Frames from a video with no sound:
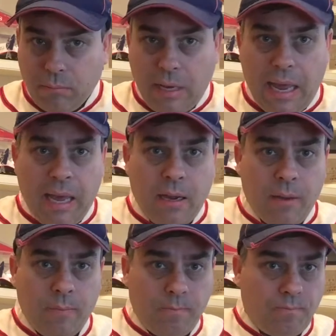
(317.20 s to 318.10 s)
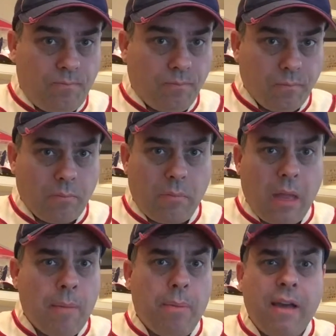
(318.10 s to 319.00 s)
and
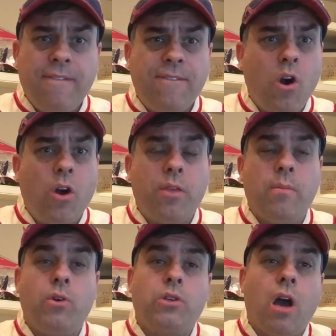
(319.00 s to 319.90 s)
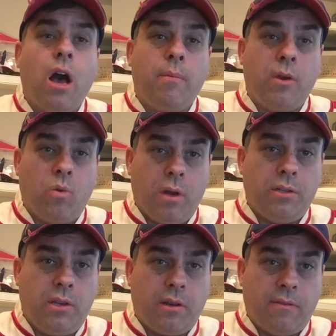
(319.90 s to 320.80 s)
by far the most common
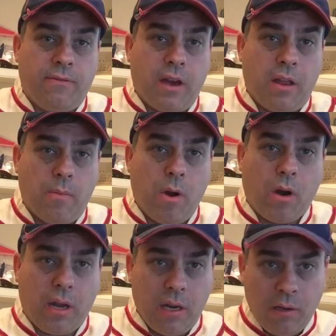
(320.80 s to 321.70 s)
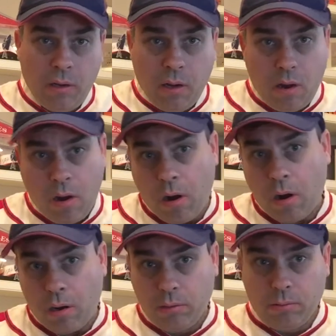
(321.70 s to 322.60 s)
ones you can find in the market
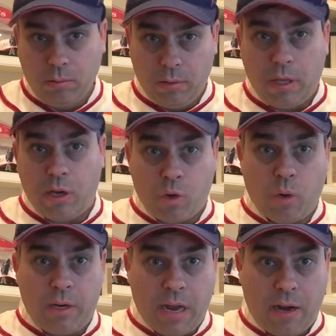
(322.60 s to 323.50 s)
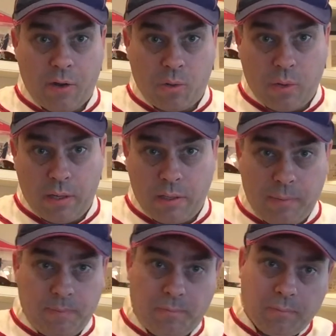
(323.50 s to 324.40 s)
are the Detroit Tigers ones,
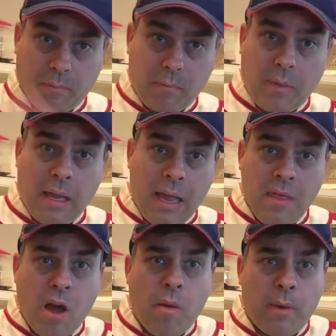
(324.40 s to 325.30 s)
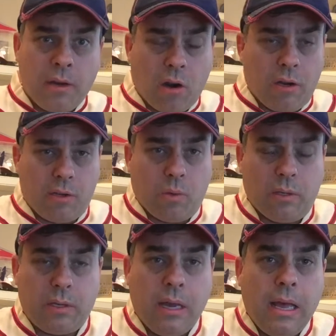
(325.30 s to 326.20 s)
and the Almendares
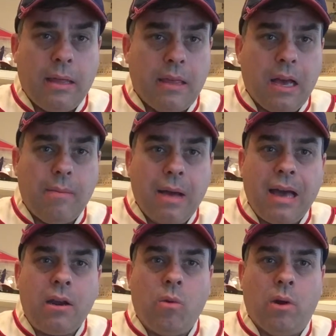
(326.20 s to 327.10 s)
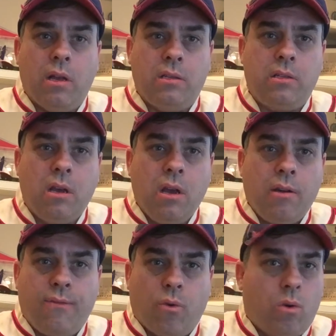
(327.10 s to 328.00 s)
ones. The Habano ones,
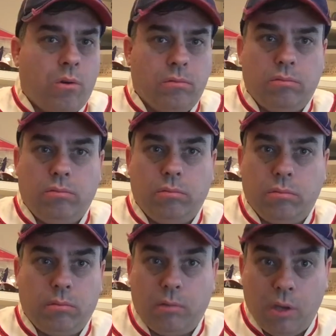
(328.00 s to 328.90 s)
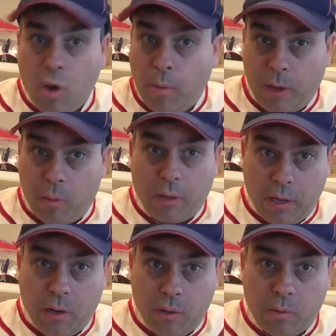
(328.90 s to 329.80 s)
for nobody really
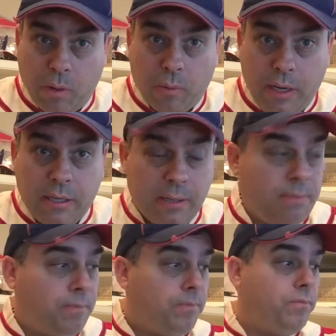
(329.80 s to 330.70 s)
knows what reason,